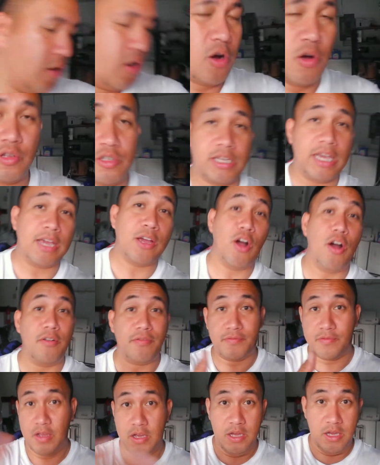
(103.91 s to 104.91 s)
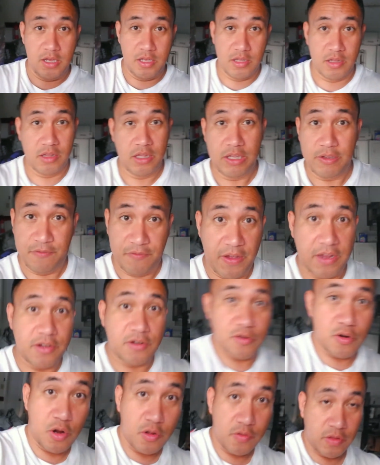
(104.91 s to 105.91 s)
or take off the
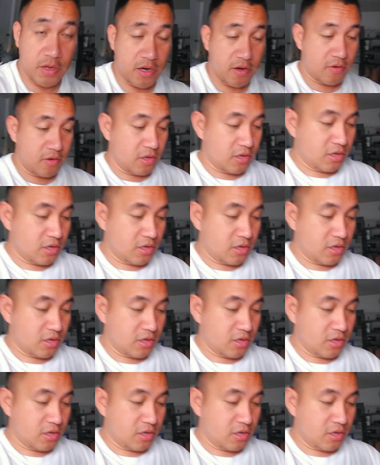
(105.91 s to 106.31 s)
fender on there.